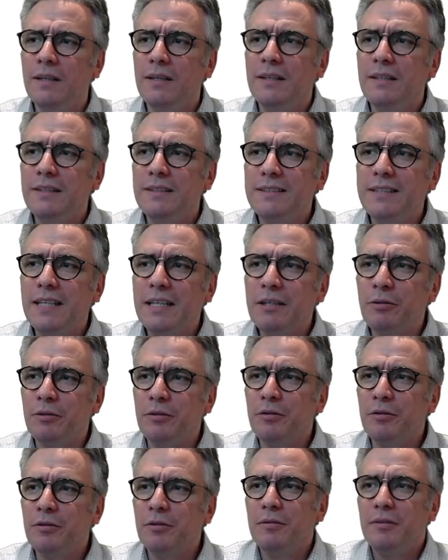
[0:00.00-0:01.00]

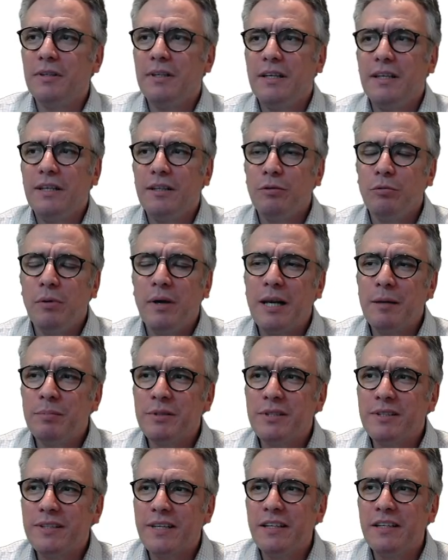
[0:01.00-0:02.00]
Second, to help
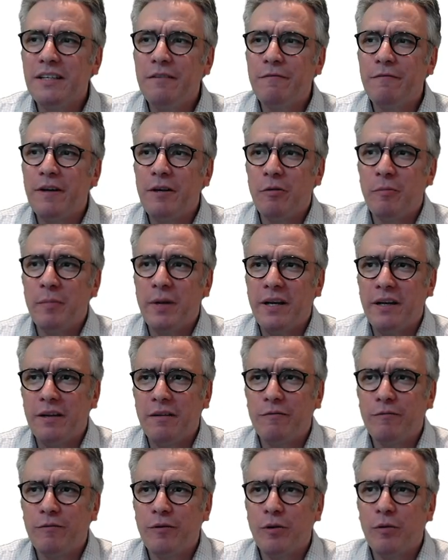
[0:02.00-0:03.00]
study phenomena
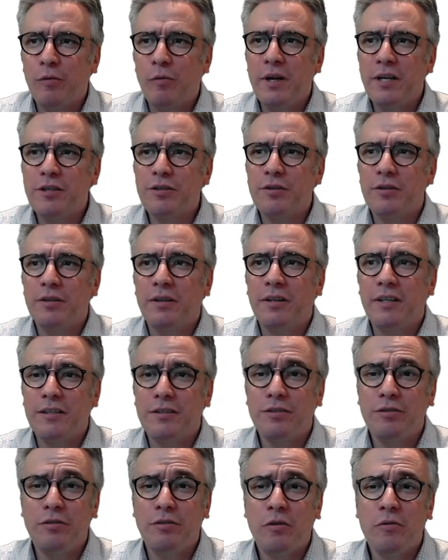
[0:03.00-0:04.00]
for which
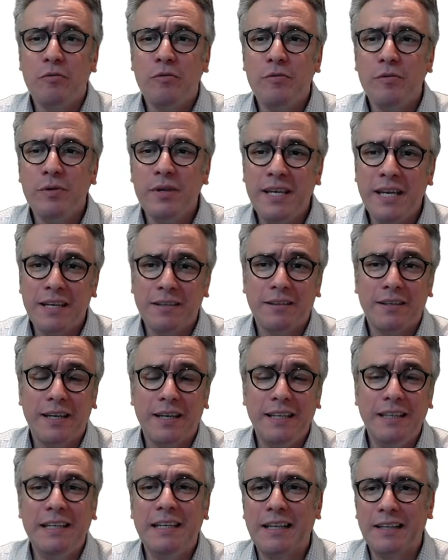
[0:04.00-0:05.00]
there's no yet
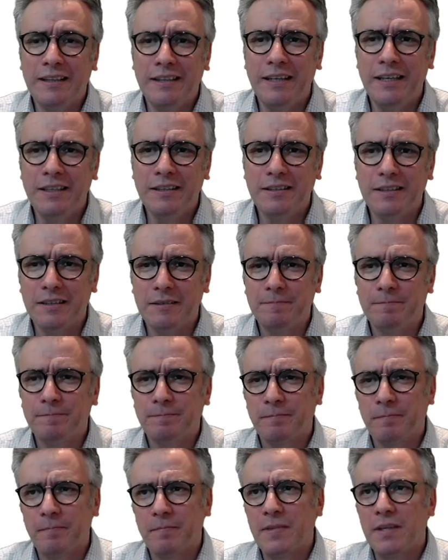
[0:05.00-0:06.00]
ideal data.
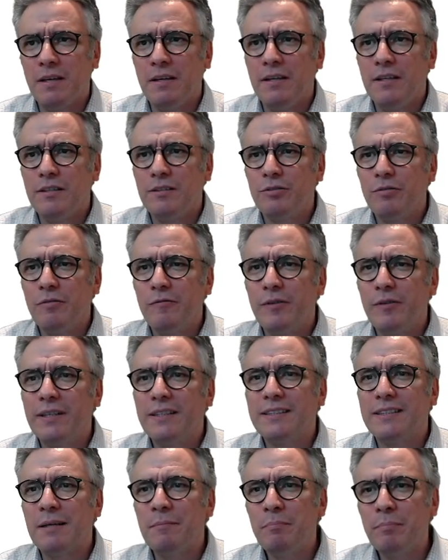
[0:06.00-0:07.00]
So for
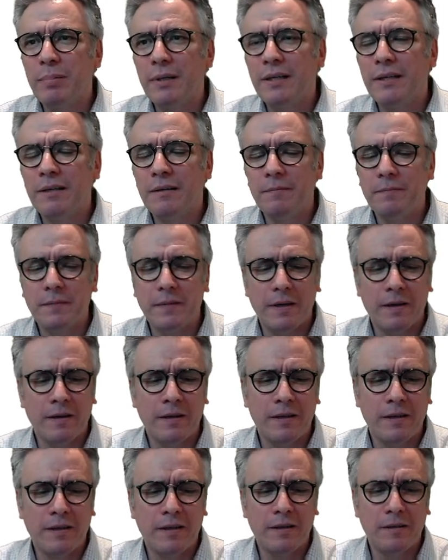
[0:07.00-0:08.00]
example,
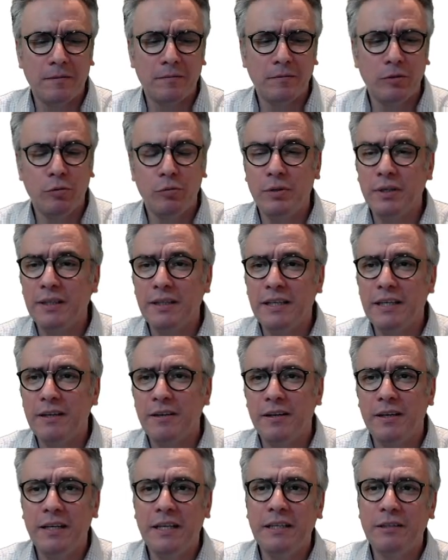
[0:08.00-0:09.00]
during the
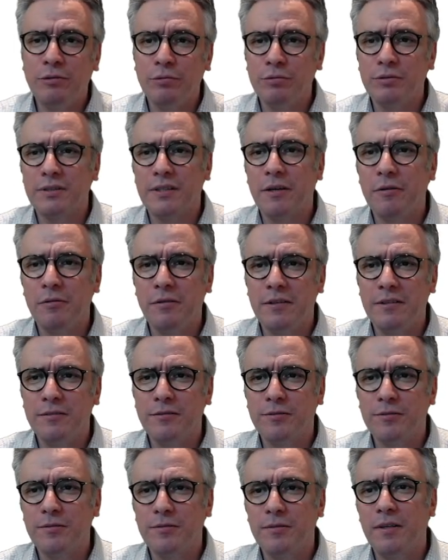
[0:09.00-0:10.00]
early
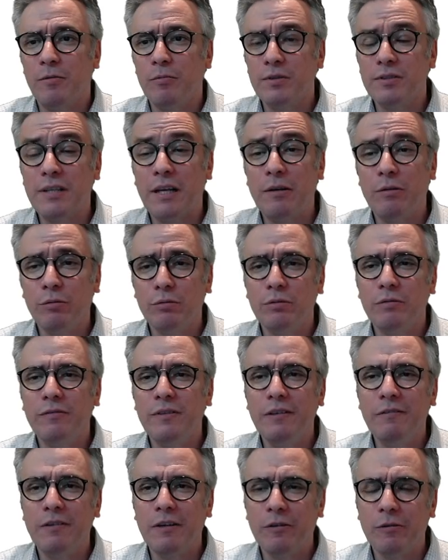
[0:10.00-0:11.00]
2000s, there was a lot of
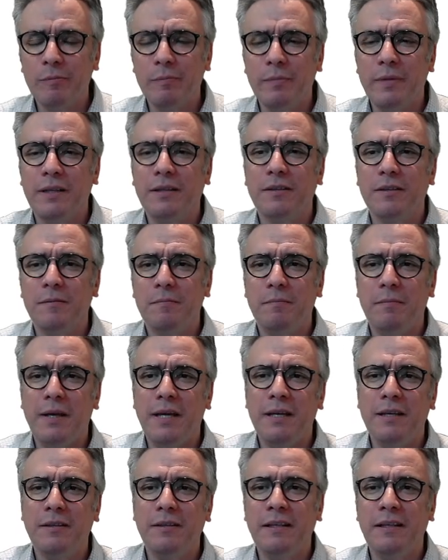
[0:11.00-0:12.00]
development
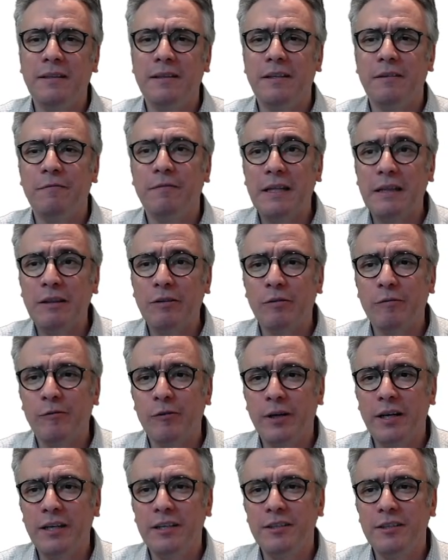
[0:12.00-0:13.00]
made in the field of
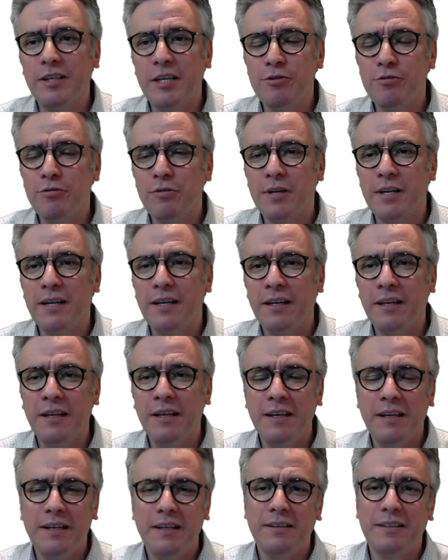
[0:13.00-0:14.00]
organizational
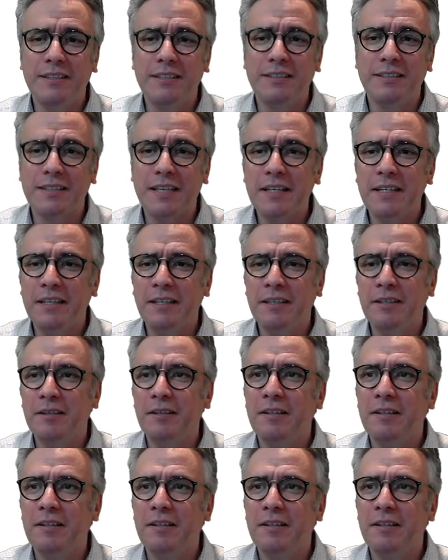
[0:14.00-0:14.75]
design